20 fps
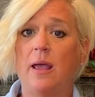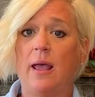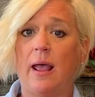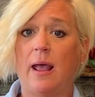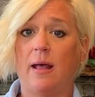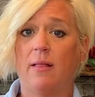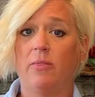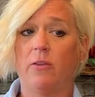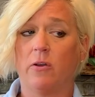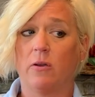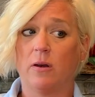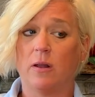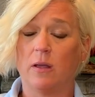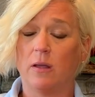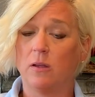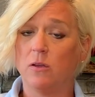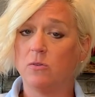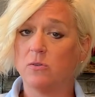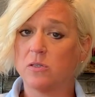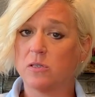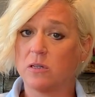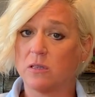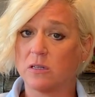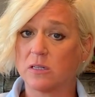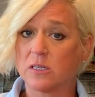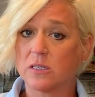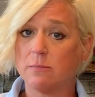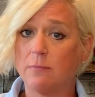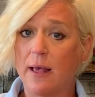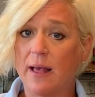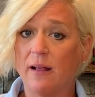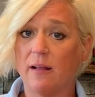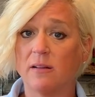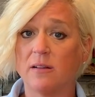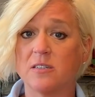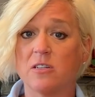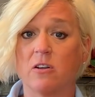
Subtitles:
and they're going to get used to the smells.